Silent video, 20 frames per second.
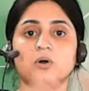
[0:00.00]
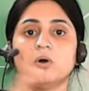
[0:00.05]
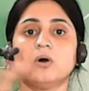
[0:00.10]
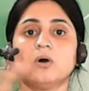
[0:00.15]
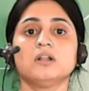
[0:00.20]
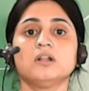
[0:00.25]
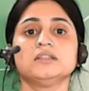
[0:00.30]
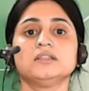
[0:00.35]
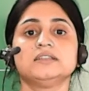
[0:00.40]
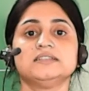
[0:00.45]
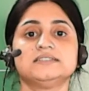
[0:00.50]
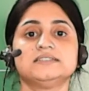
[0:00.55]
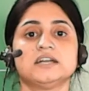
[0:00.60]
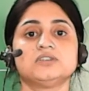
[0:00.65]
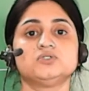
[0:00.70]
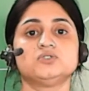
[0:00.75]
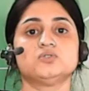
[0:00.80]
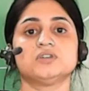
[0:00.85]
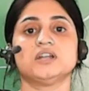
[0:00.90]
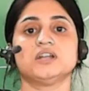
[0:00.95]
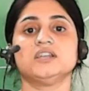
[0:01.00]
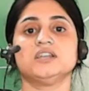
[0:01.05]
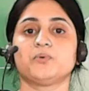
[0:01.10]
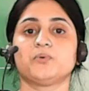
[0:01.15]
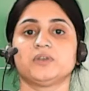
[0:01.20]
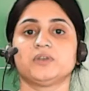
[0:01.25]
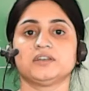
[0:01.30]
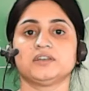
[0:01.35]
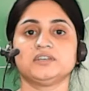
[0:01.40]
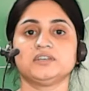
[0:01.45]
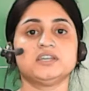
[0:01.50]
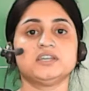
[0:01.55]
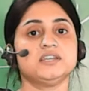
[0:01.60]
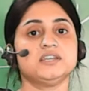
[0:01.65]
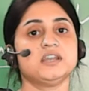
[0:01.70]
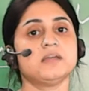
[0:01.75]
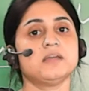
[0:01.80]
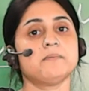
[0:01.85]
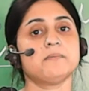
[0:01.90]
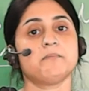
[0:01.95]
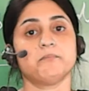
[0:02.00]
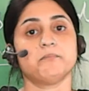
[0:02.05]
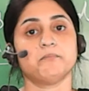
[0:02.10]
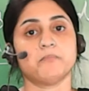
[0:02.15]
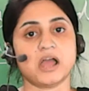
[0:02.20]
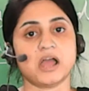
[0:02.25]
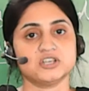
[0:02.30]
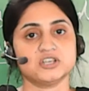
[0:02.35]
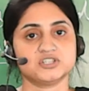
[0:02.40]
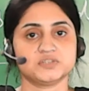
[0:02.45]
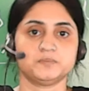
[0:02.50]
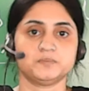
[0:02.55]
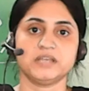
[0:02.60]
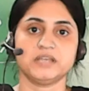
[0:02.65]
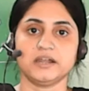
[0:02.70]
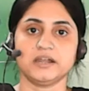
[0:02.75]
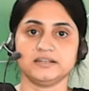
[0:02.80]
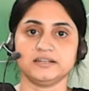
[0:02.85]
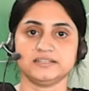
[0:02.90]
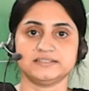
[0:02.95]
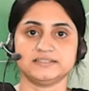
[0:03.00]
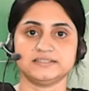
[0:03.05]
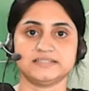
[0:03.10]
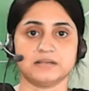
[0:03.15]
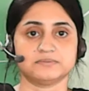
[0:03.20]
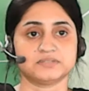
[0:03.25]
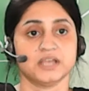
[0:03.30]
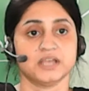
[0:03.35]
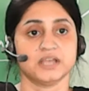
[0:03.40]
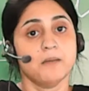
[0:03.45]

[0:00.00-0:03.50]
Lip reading: all these are totally protected in a biosphere reserves.